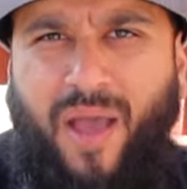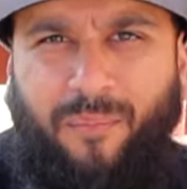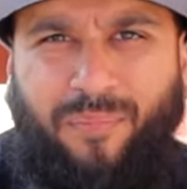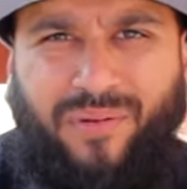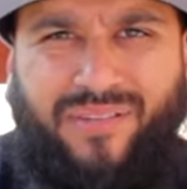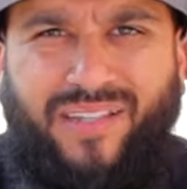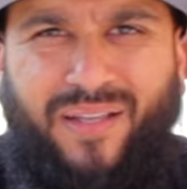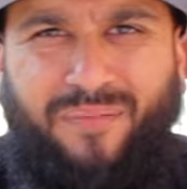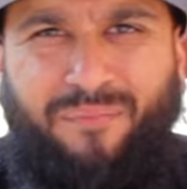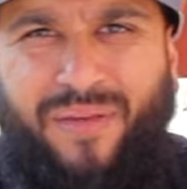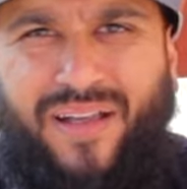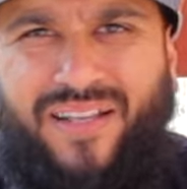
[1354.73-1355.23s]

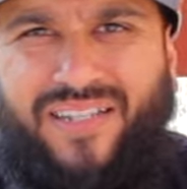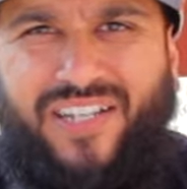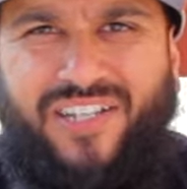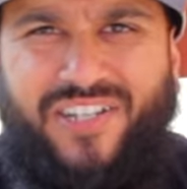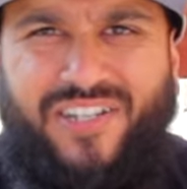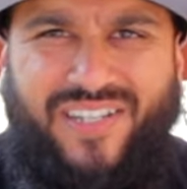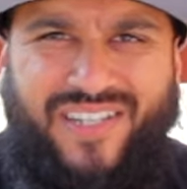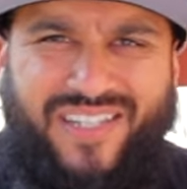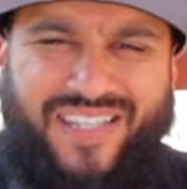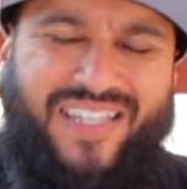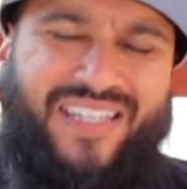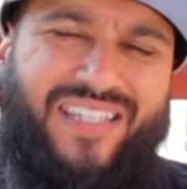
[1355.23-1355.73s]
But the
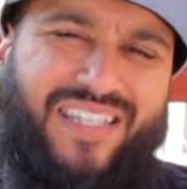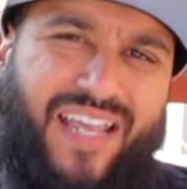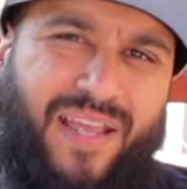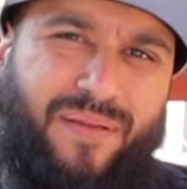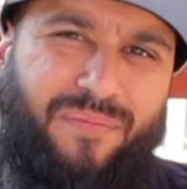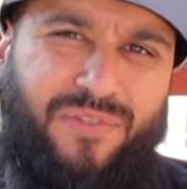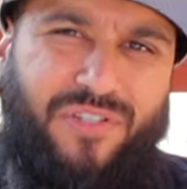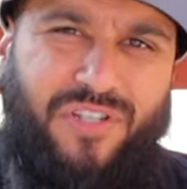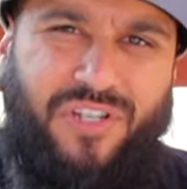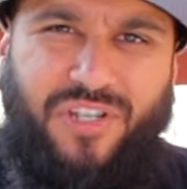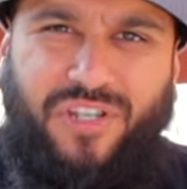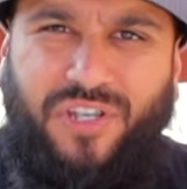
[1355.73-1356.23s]
message is the
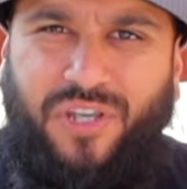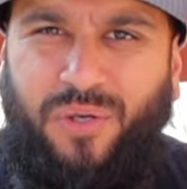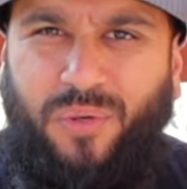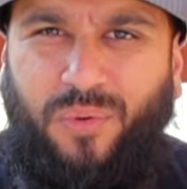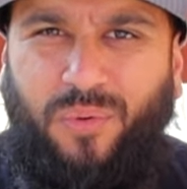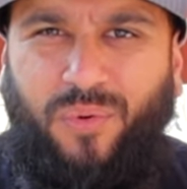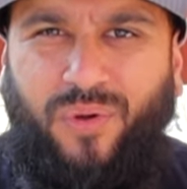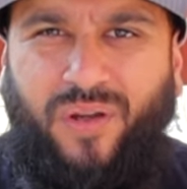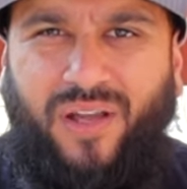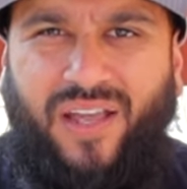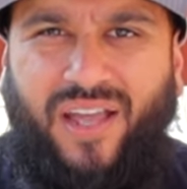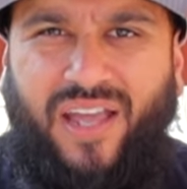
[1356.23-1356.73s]
same to
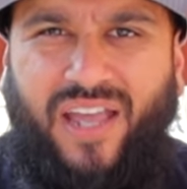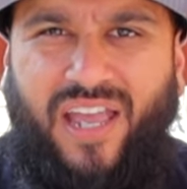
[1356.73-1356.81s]
you.